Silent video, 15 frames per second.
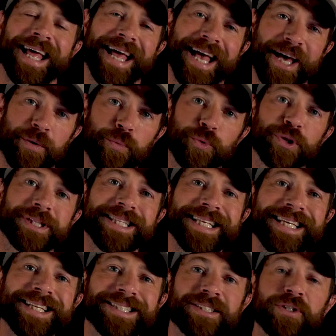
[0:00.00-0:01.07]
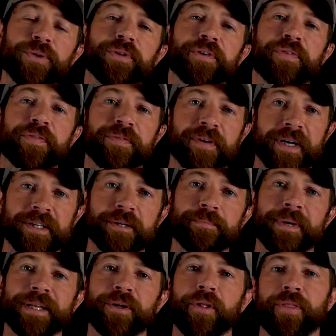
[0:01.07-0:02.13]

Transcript: and will lead us to the fundamental